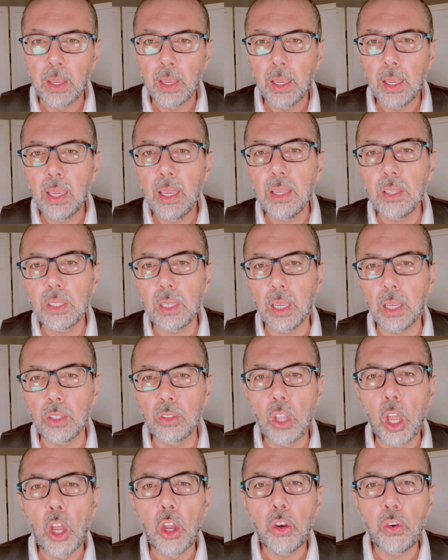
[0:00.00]
He
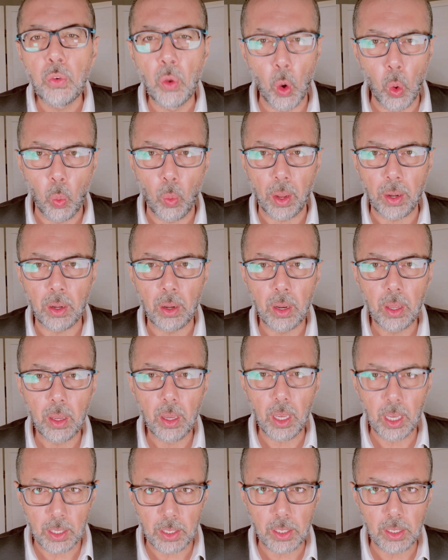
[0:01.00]
said, "No one
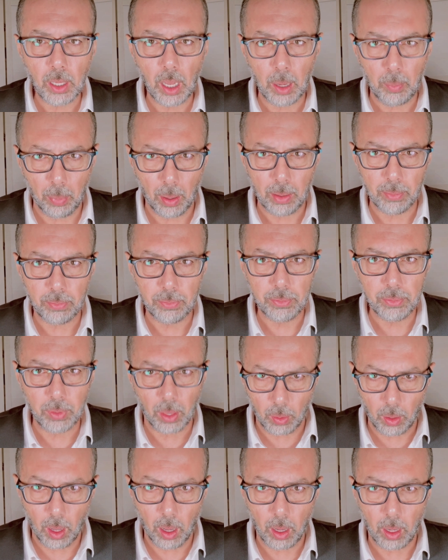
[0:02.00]
is above the
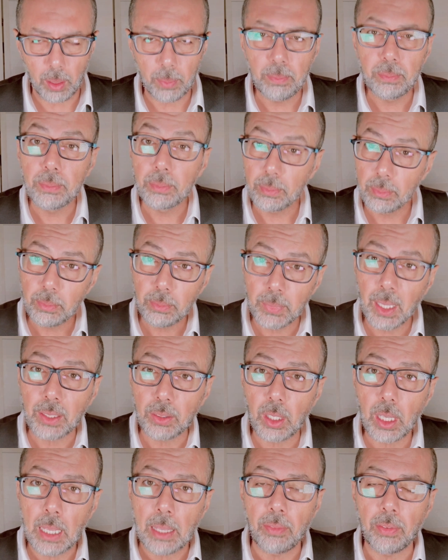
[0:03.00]
law, not
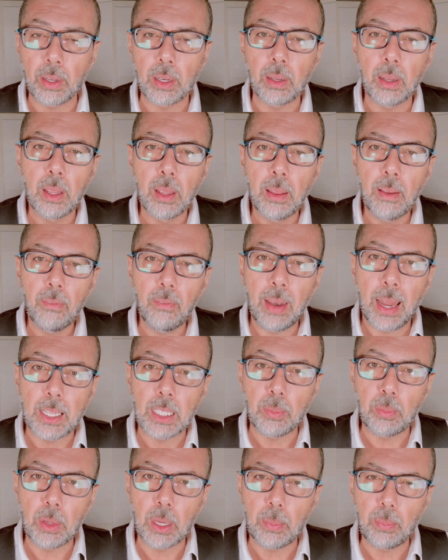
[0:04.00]
even
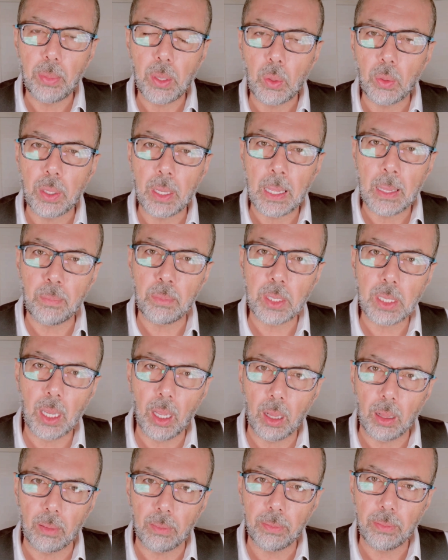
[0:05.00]
Vladimir Putin
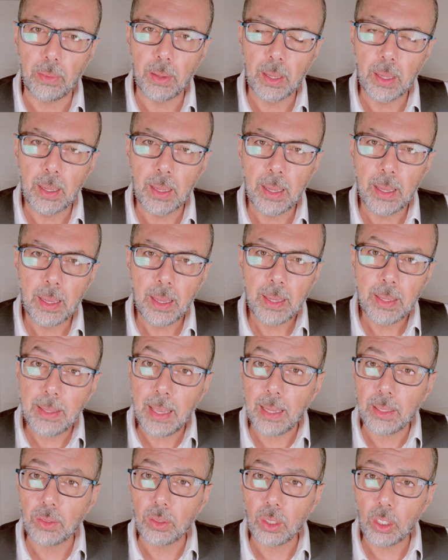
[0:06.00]
himself."
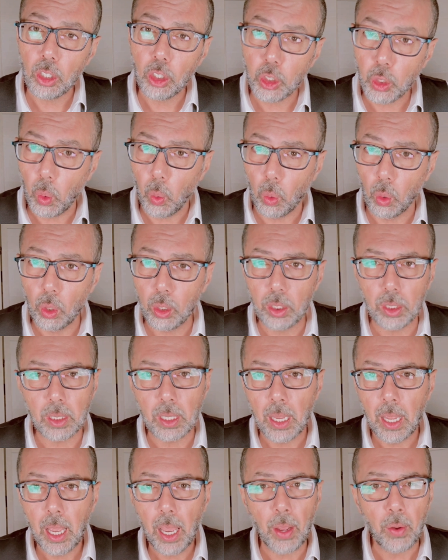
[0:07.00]
Yet Scholz
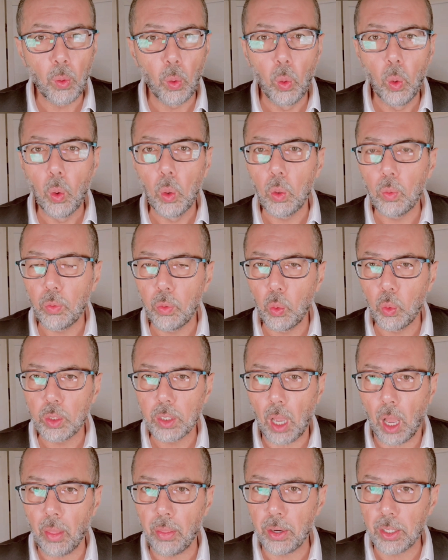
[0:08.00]
and all of those
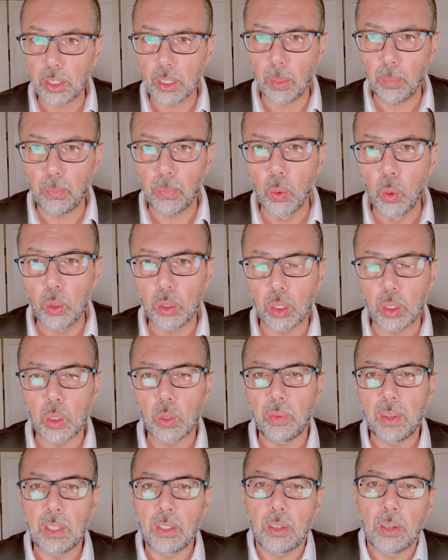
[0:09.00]
other supporters
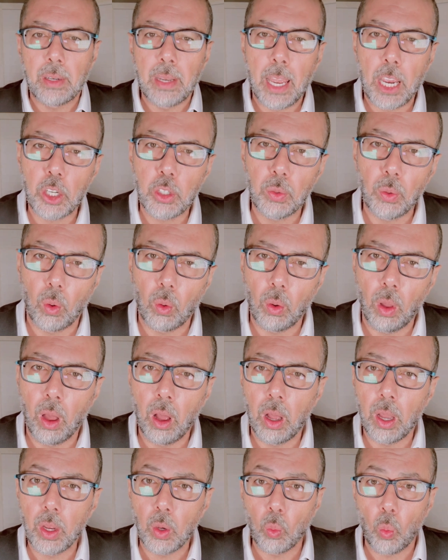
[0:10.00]
of international
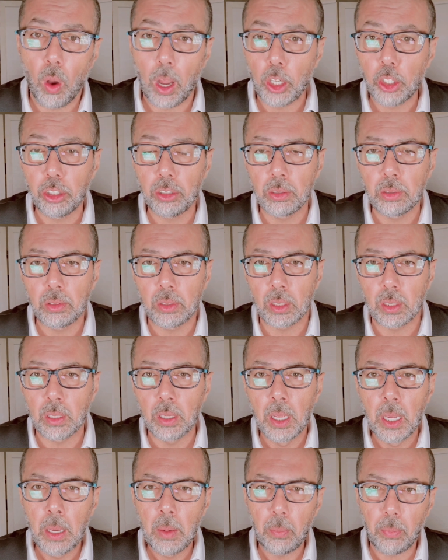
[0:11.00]
law in Washington,
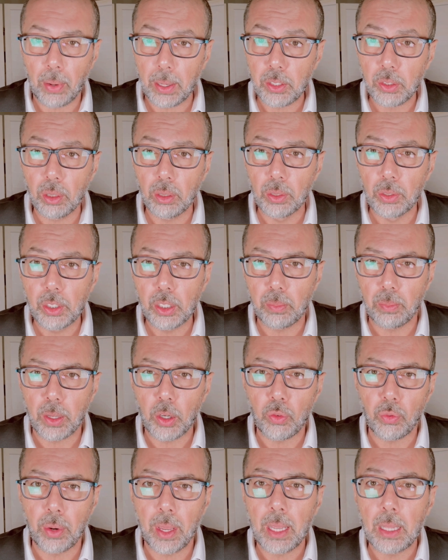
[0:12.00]
Brussels,
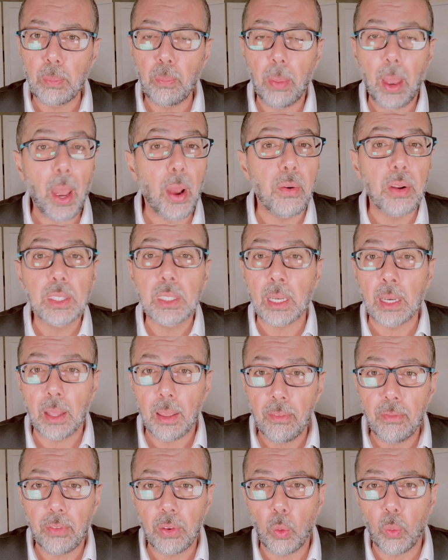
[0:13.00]
Madrid, Paris, and
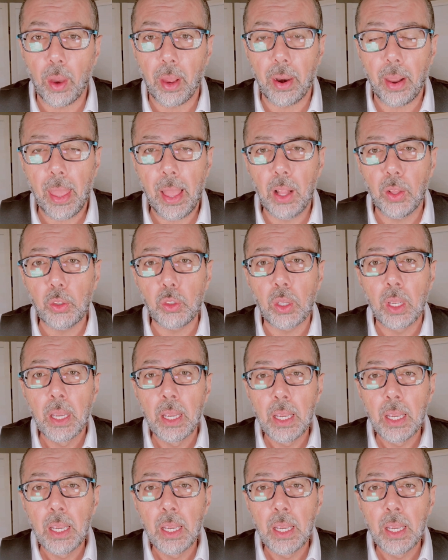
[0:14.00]
everywhere else